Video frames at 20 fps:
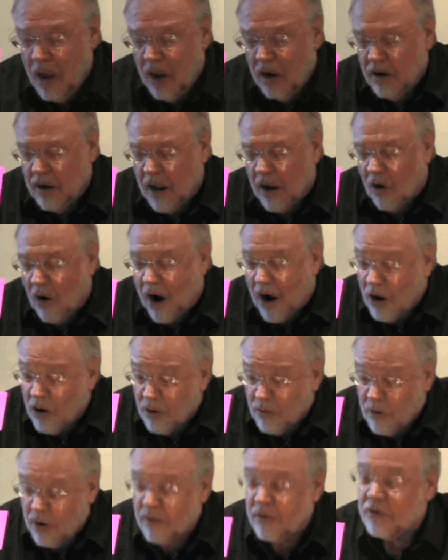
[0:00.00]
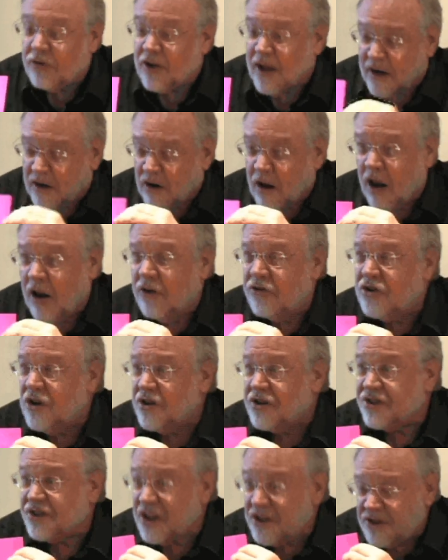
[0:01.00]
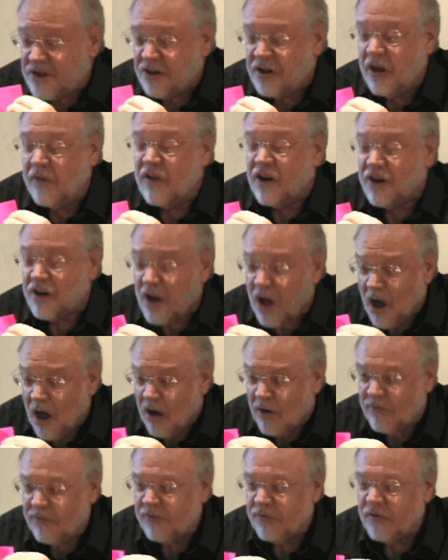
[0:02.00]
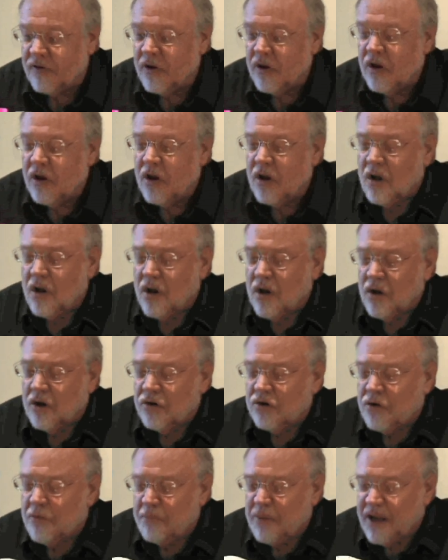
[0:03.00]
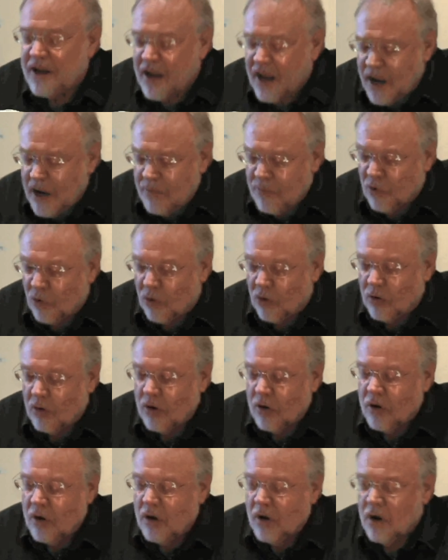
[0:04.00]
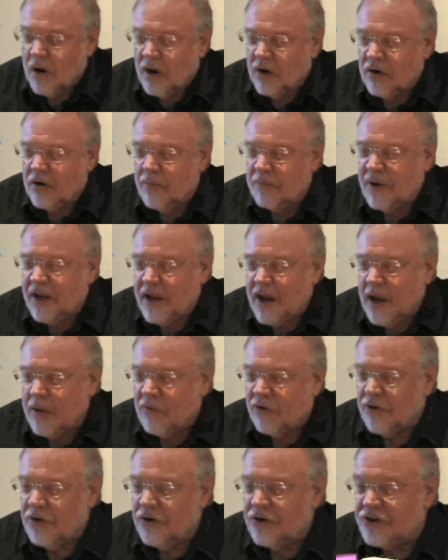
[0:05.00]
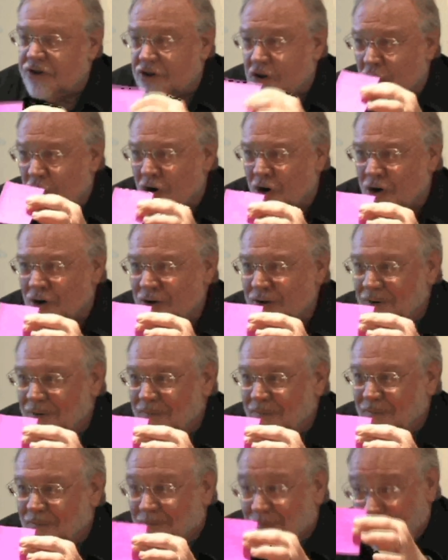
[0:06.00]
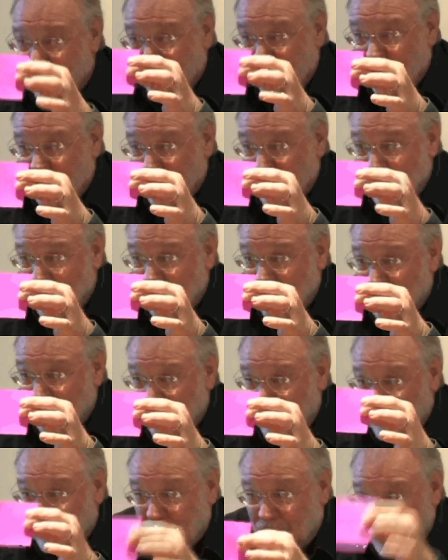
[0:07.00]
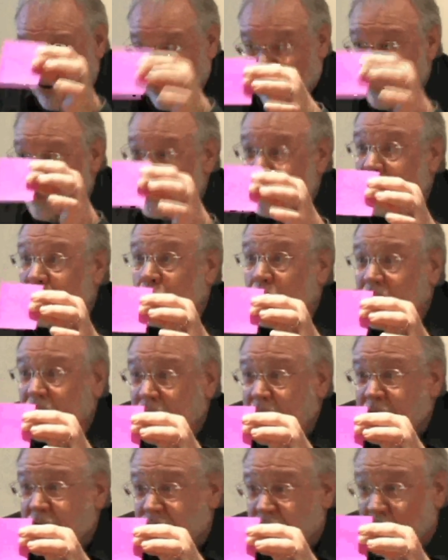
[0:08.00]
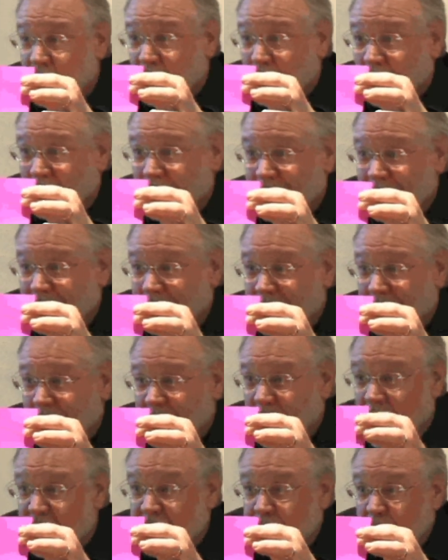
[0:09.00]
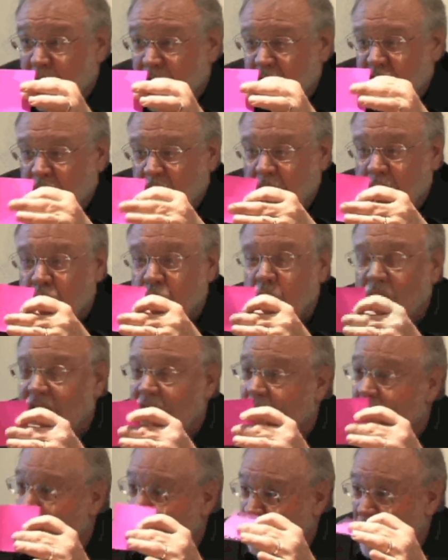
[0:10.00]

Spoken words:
Now, our technology is sensitive enough to be able to discern the difference between these two, especially if we have